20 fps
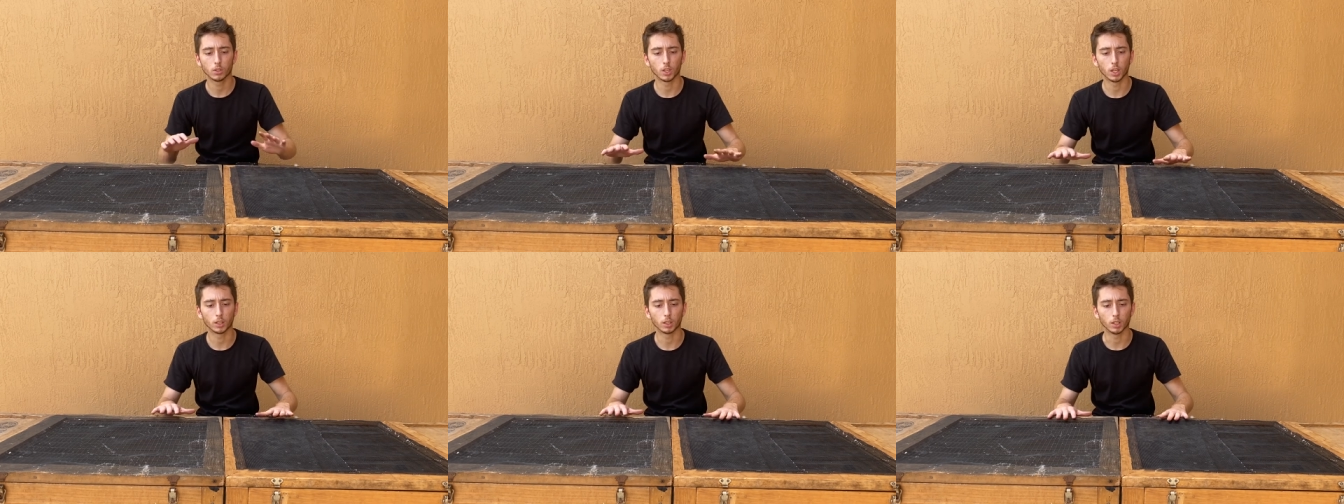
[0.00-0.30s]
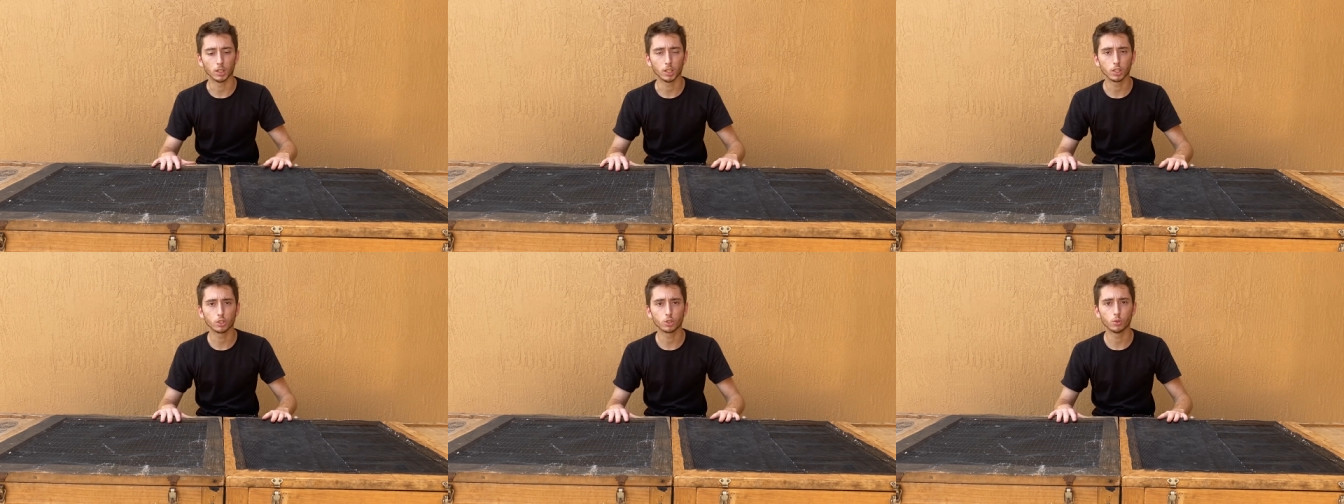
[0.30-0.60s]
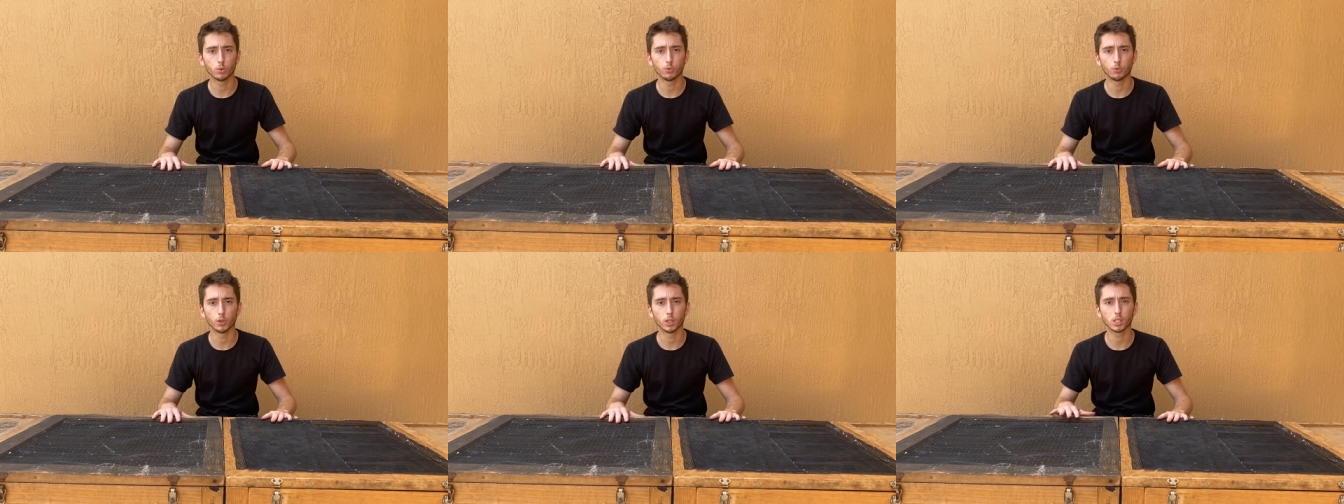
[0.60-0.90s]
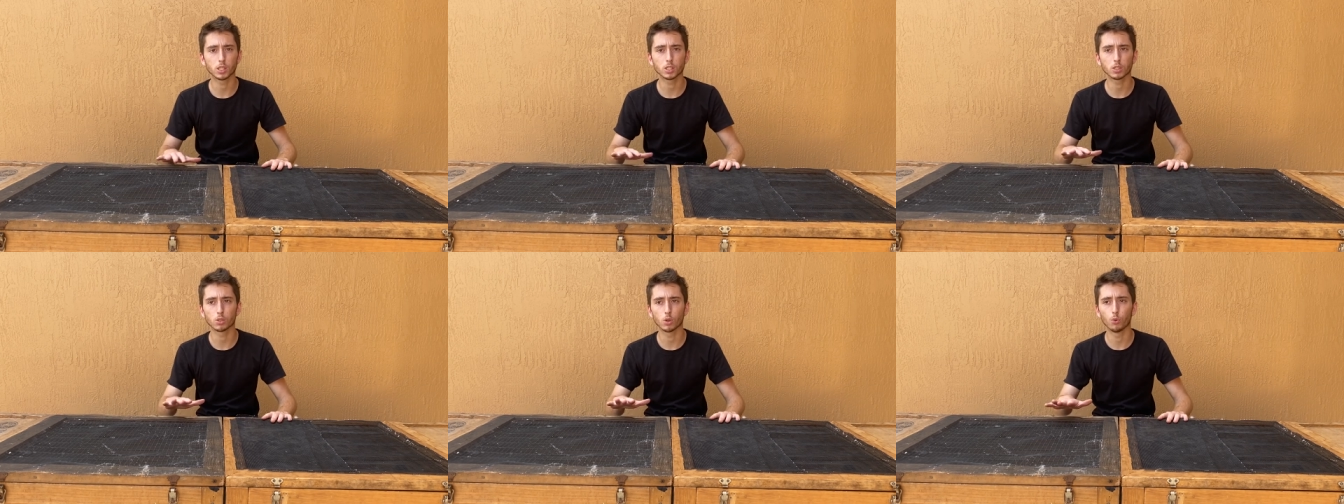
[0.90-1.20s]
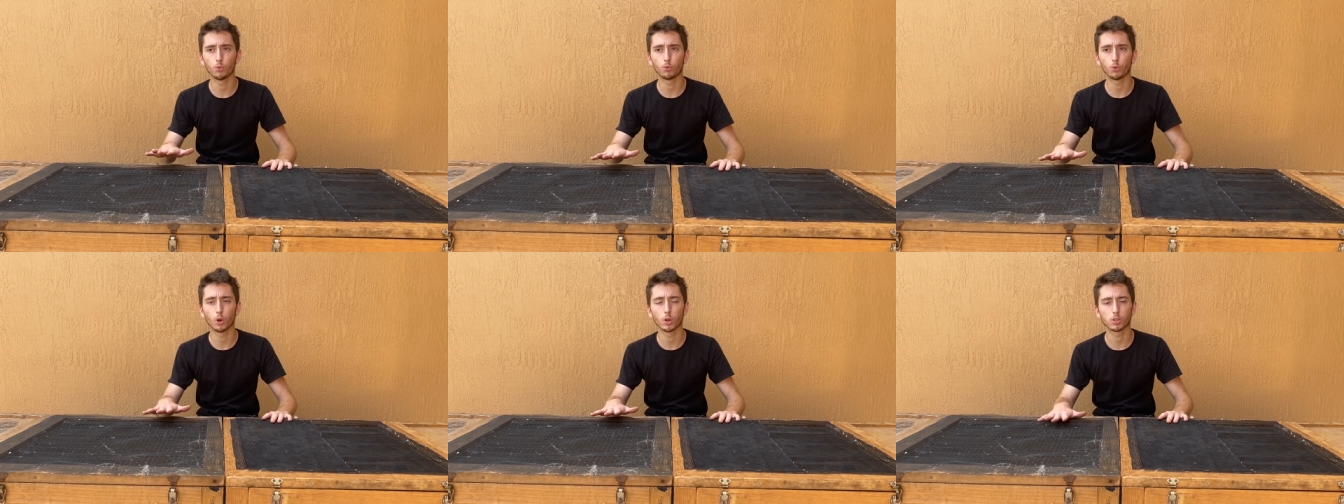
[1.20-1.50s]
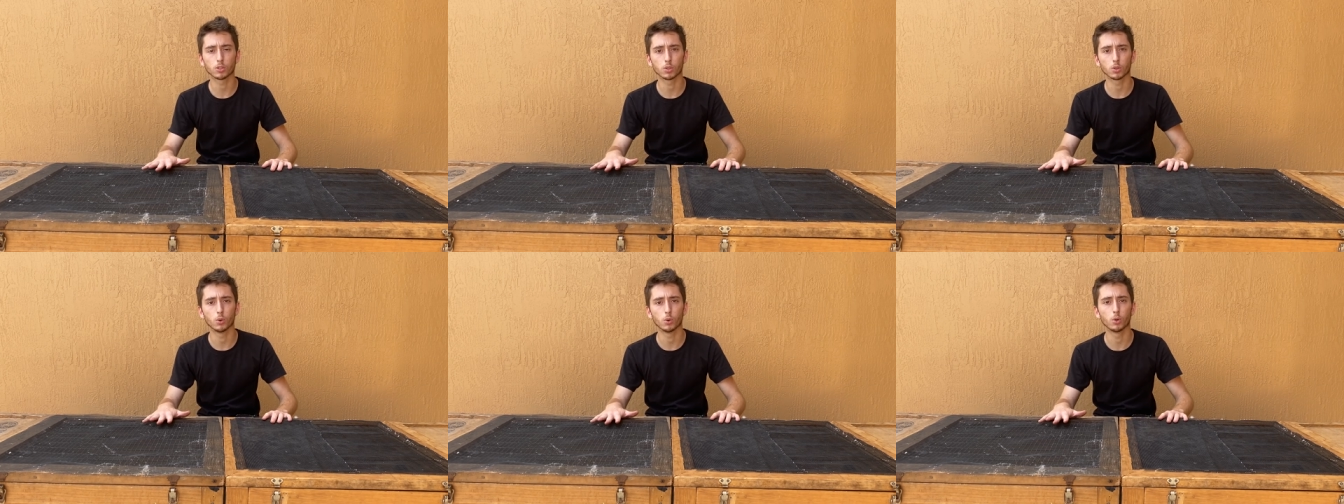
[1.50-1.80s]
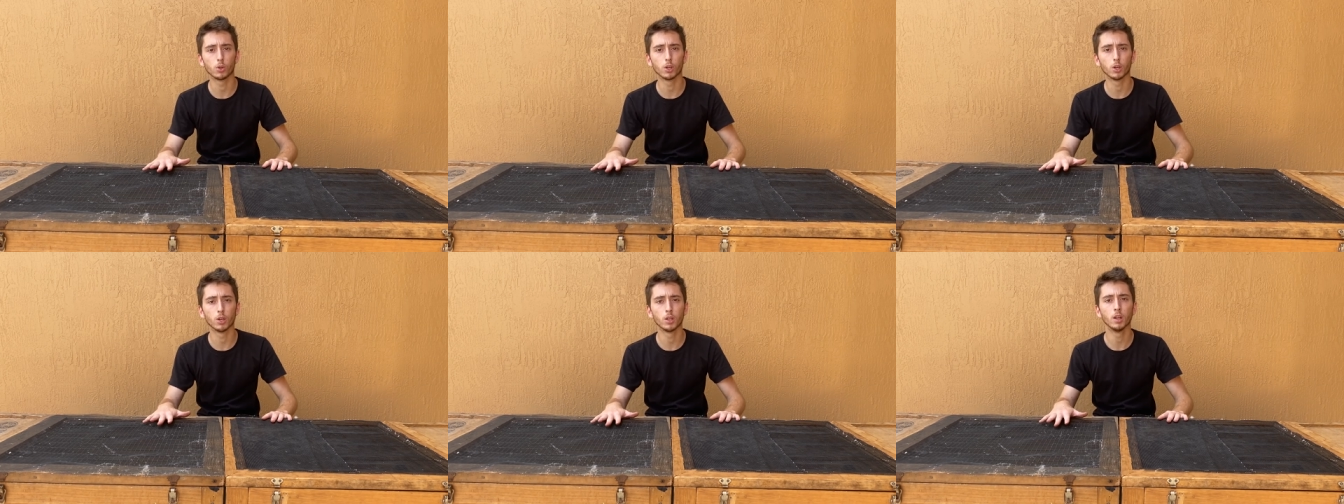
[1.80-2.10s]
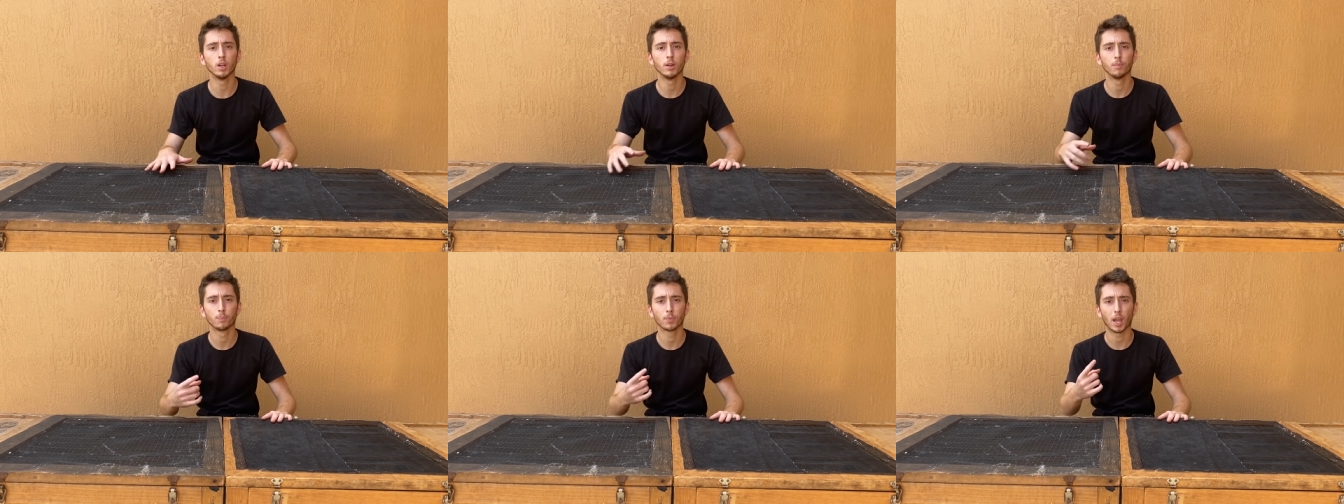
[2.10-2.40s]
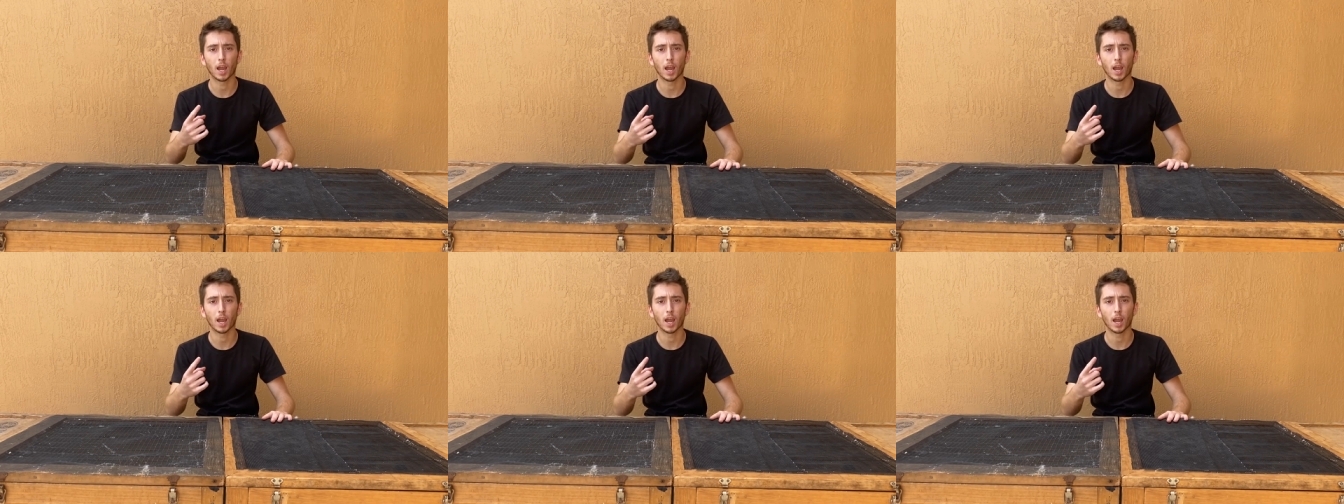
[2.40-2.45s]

to get the issue fixed. So far, so good.